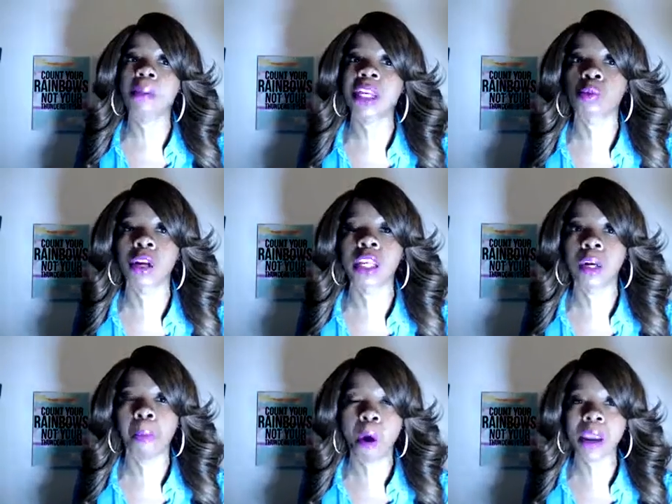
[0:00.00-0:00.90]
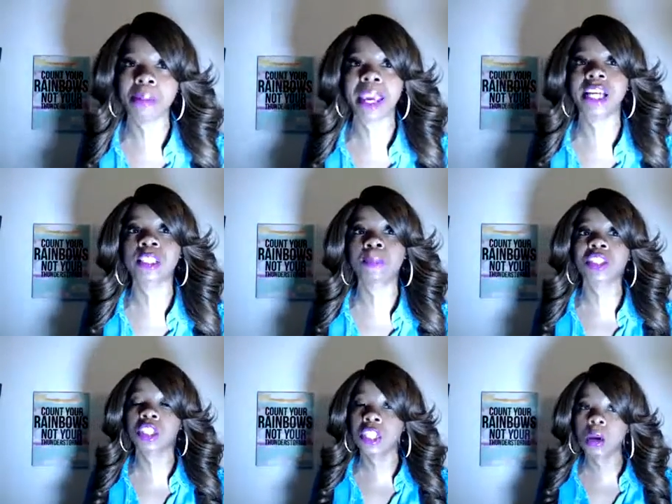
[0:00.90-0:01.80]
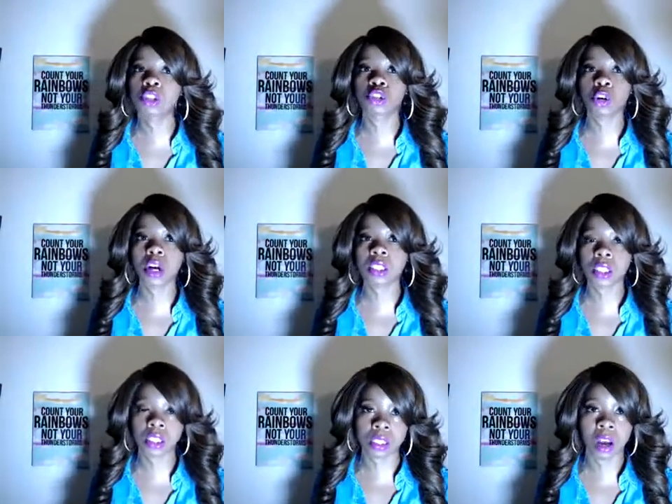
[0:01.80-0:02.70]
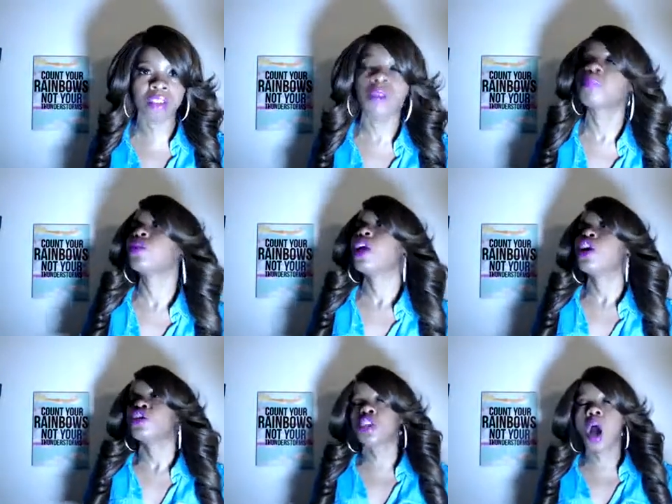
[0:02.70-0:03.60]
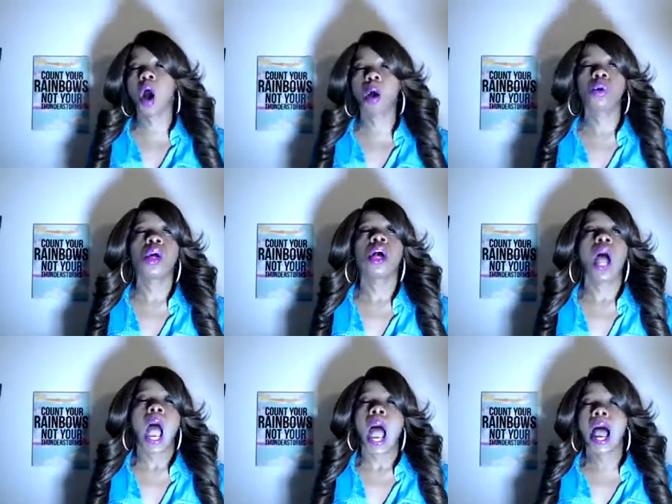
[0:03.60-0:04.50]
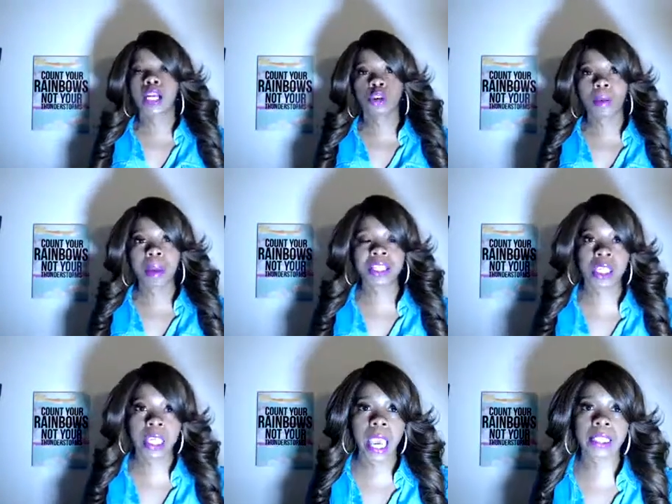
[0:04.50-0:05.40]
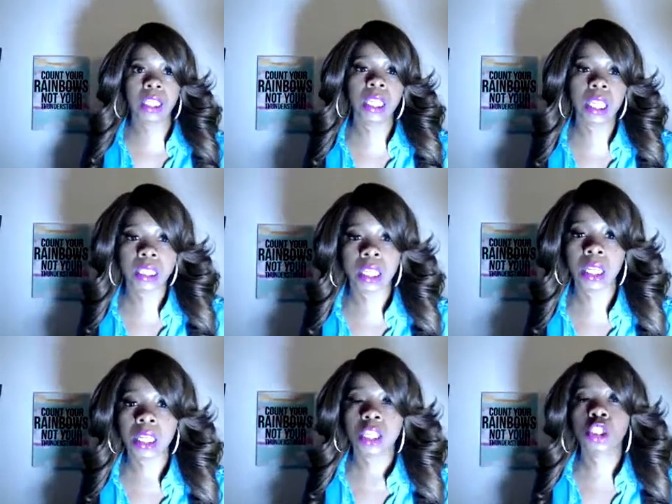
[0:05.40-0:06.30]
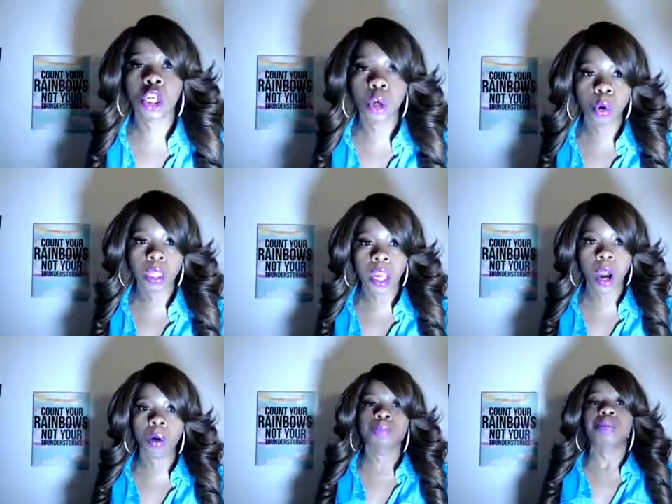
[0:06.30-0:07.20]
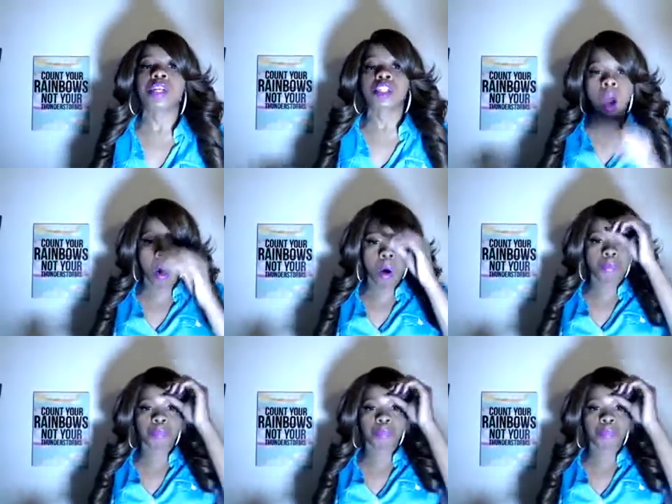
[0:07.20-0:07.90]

is really the point man, especially on the drugs and stuff. So Andre basically has to listen to Julio. So